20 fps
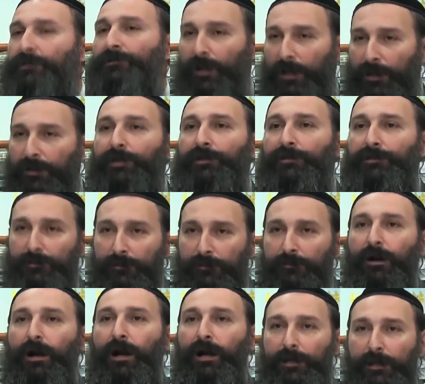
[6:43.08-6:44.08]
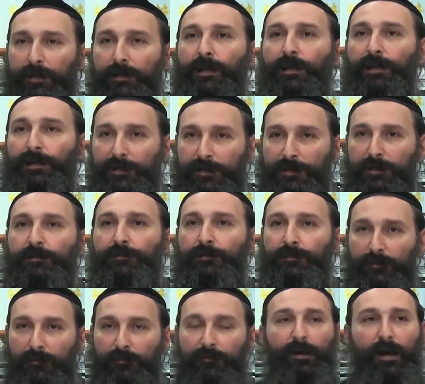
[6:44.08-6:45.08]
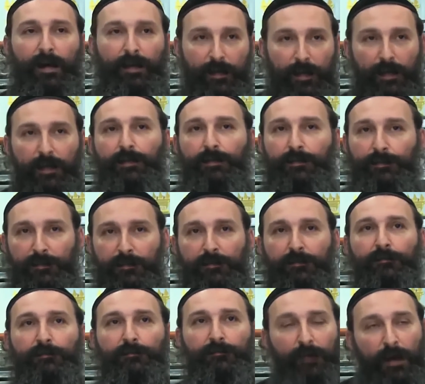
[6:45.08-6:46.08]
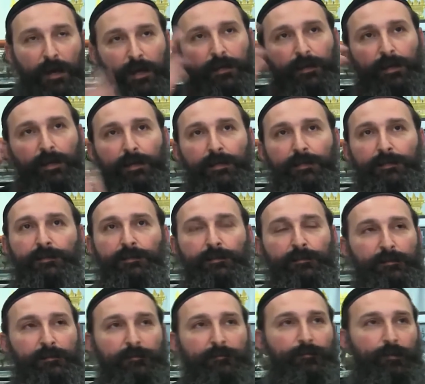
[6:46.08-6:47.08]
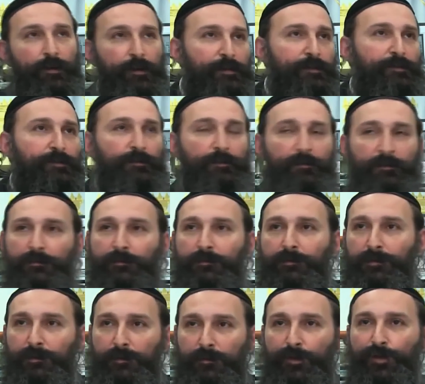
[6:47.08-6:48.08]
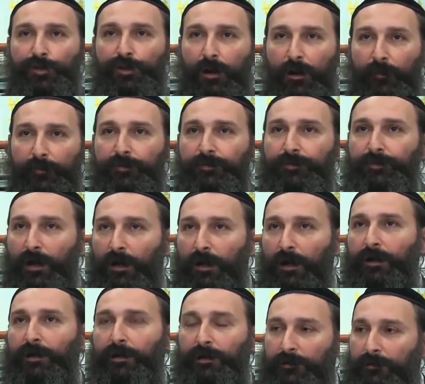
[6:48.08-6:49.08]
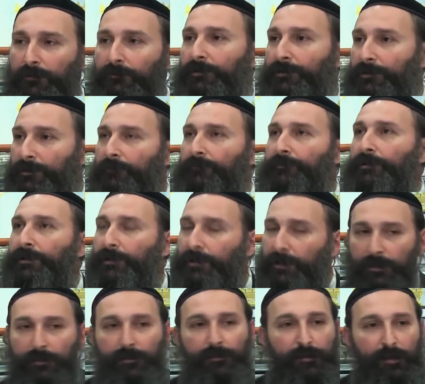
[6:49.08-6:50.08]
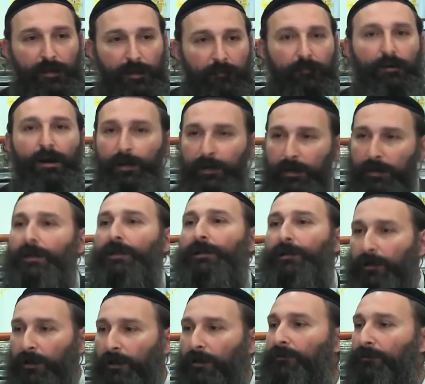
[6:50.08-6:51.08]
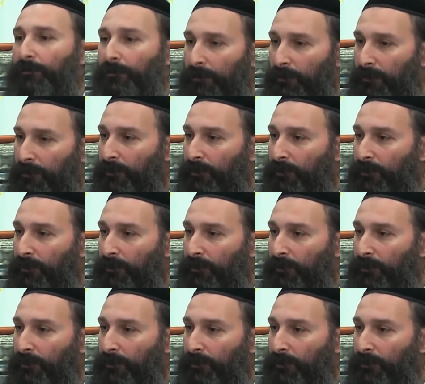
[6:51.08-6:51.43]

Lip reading: Like this. Why didn't I listen? Why didn't I listen? Why didn't I listen? What it took? Just to show up to Shacharit. What's the big deal? Why didn't I go?